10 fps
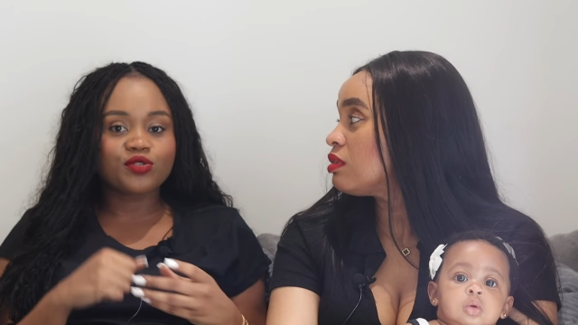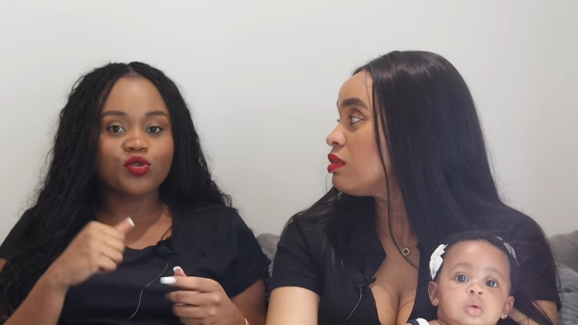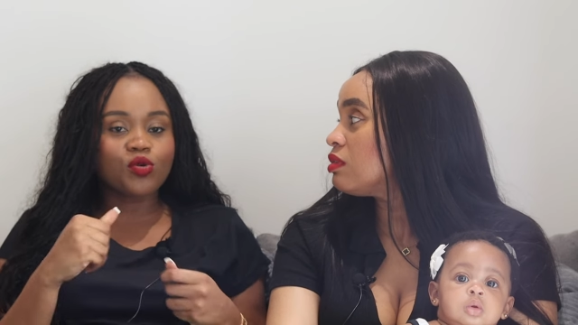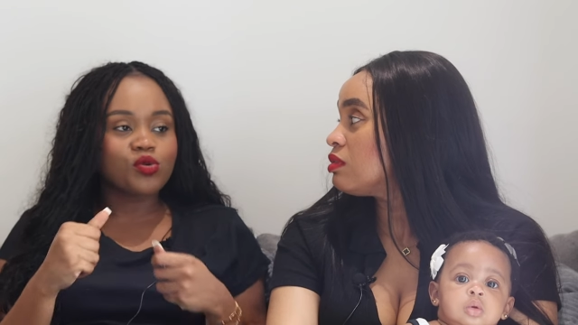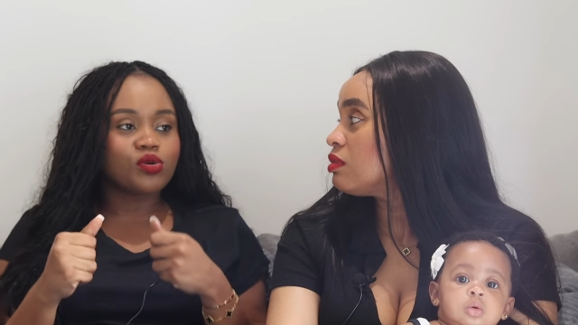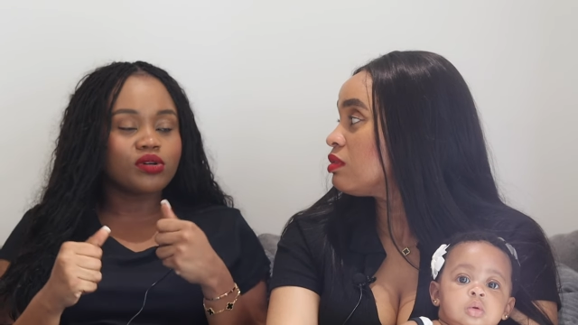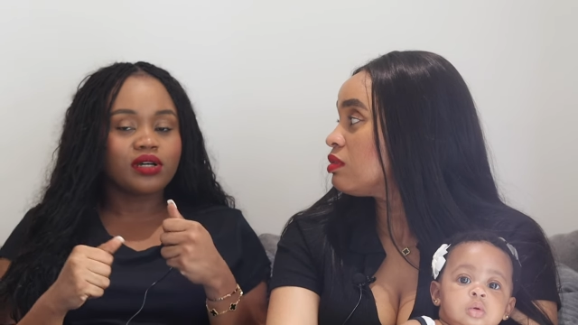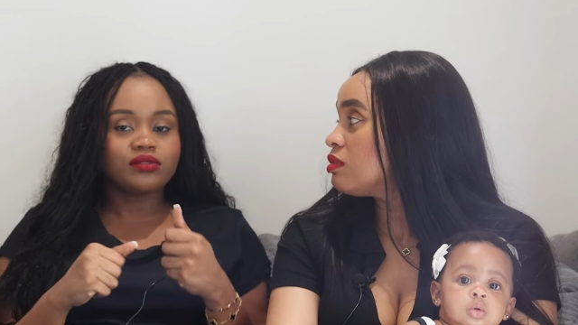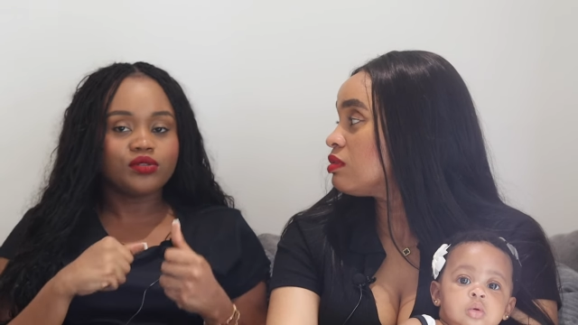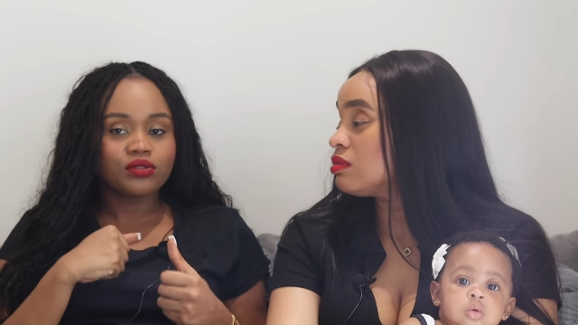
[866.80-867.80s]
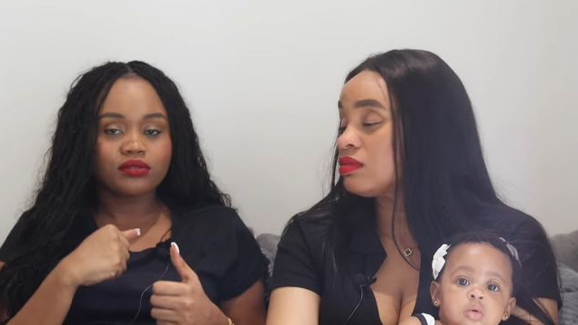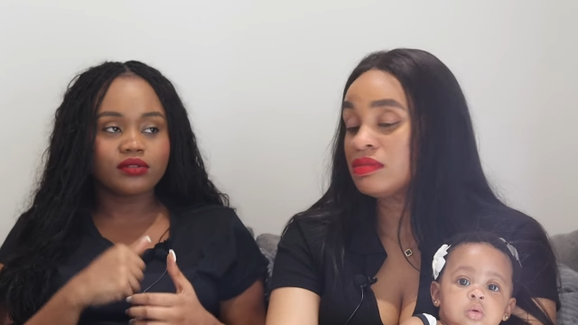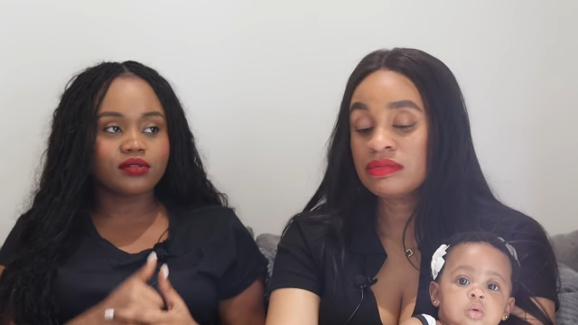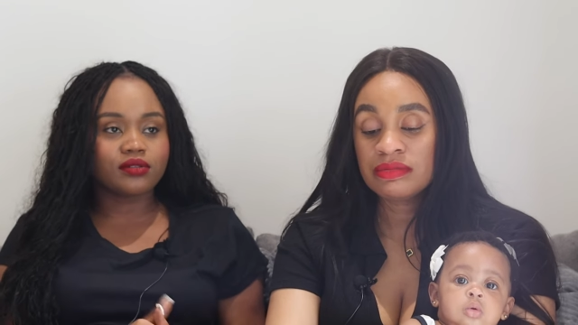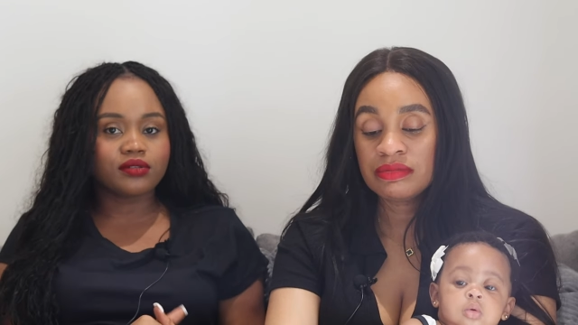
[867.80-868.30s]
Speaker 1: Oh, look,
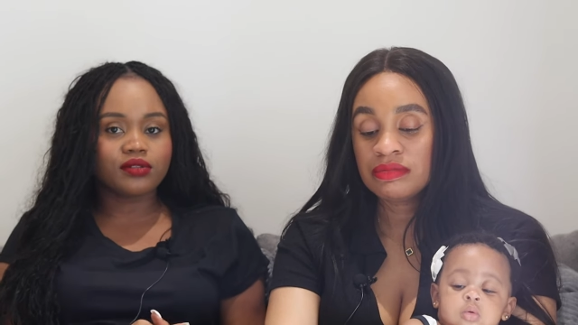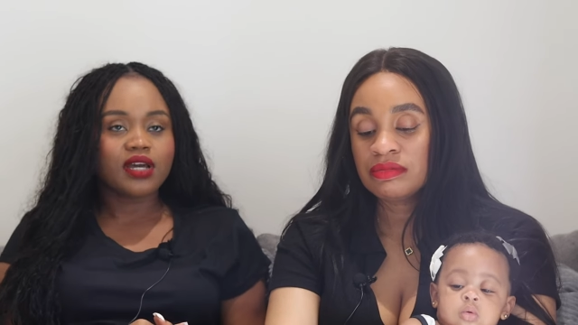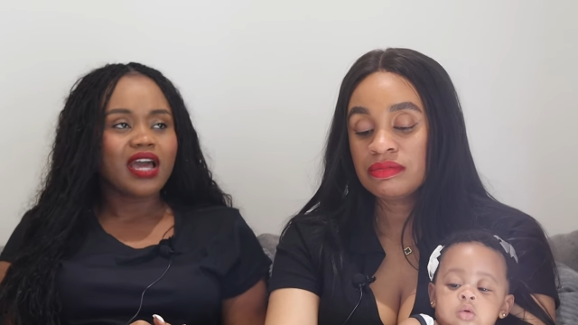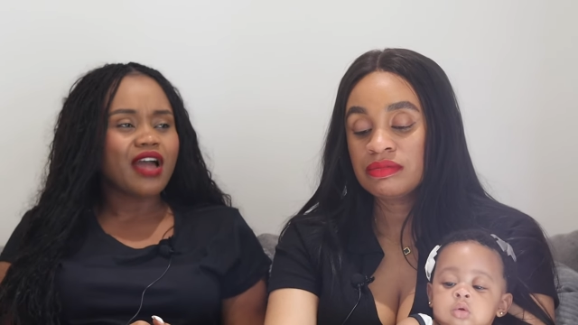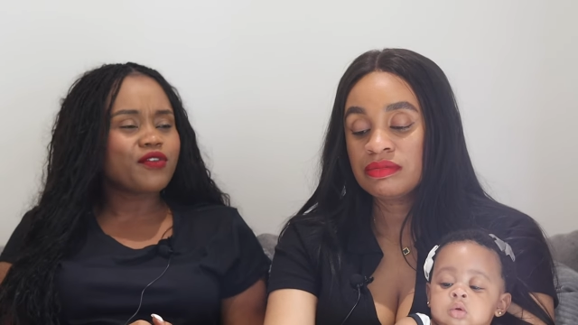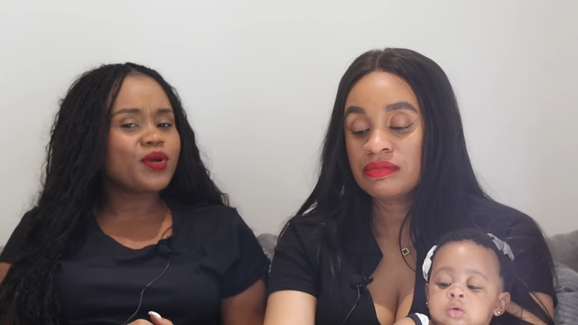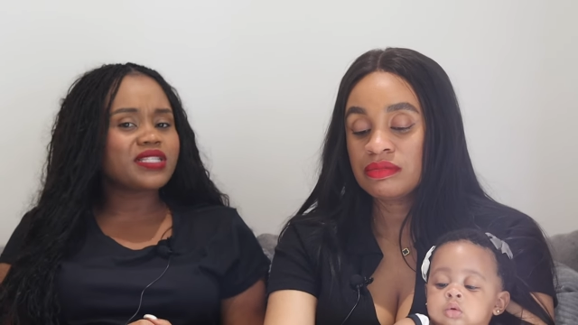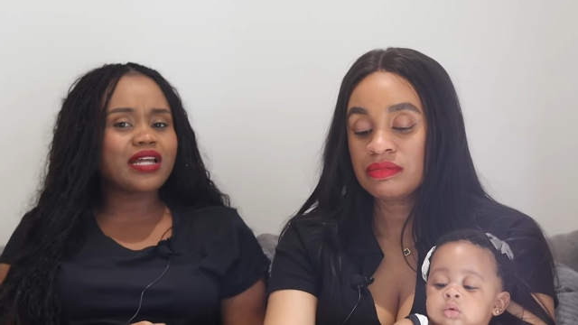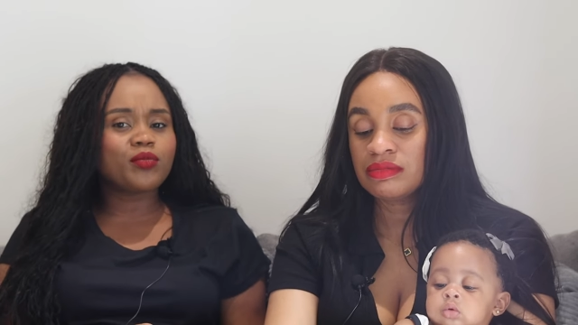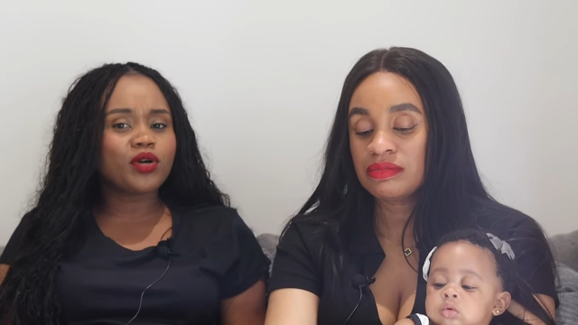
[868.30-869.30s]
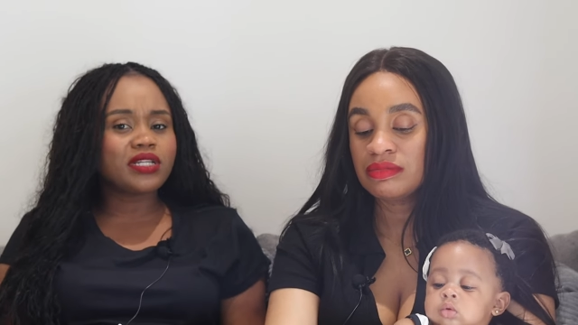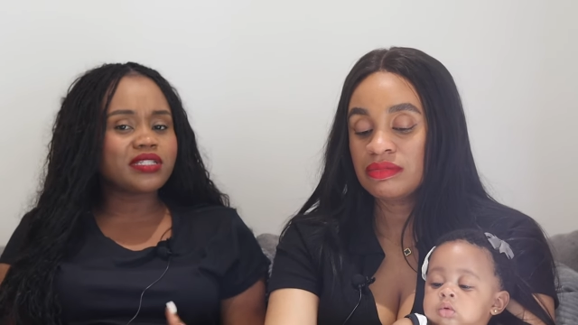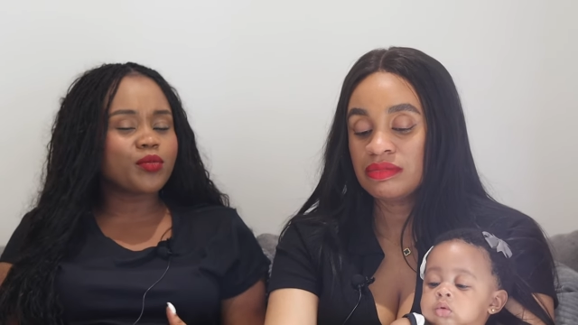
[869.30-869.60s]
no, no, no, no. I've always said money is a